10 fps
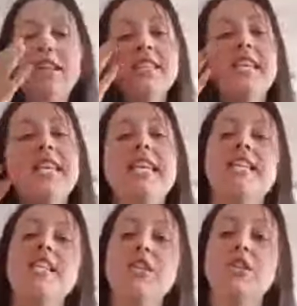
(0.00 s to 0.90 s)
the first thing you
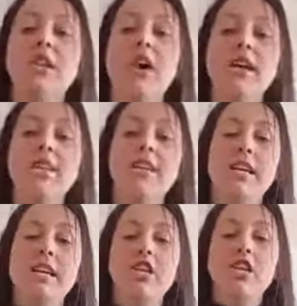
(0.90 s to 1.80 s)
need to do,
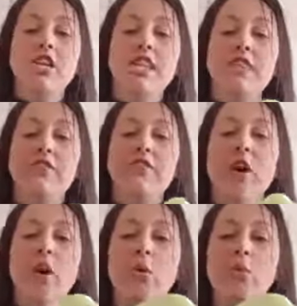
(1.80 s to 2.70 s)
guys, is you need to
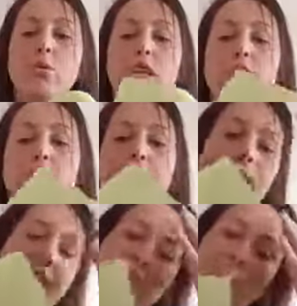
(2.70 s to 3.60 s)
fold
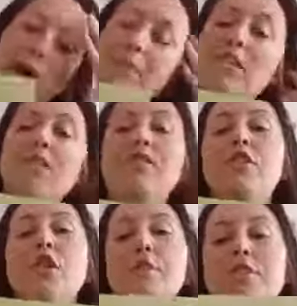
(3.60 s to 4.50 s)
a piece of paper. So if
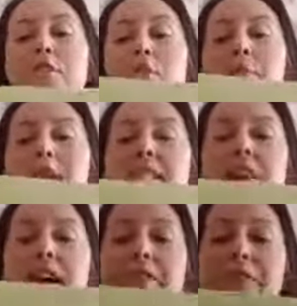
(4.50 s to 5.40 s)
you've got a small
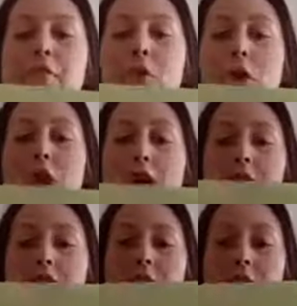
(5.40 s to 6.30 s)
piece of A4
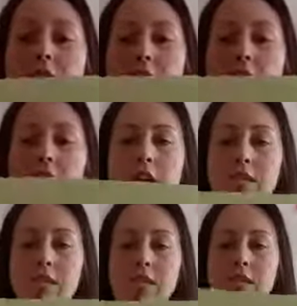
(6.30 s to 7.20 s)
like this,
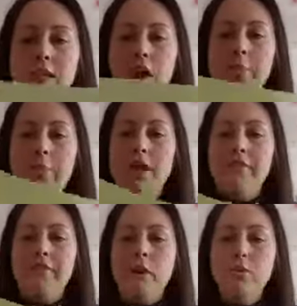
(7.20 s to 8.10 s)
you can start
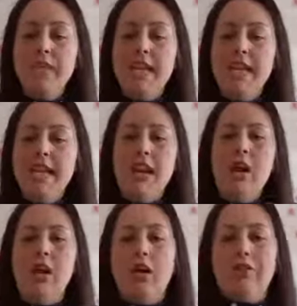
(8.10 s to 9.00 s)
by folding it
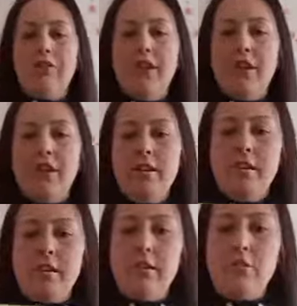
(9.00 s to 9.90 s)
in half.
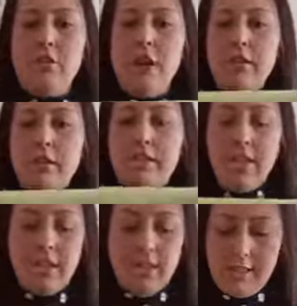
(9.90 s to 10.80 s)
And I'll try and do it
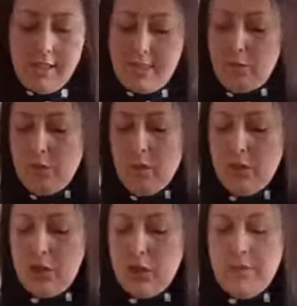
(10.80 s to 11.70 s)
so you can see. So what
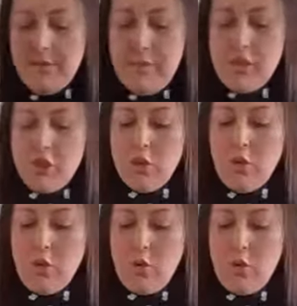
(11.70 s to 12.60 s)
you've got to do is make
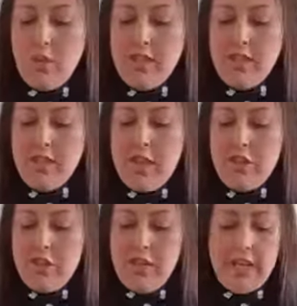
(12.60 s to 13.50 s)
sure the corners are
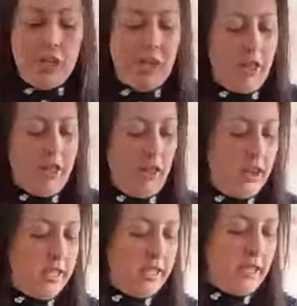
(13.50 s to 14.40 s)
touching each other
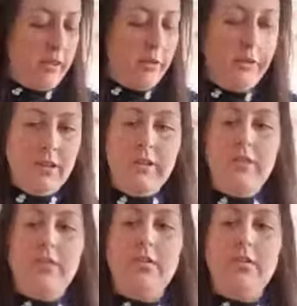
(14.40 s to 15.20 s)
like so.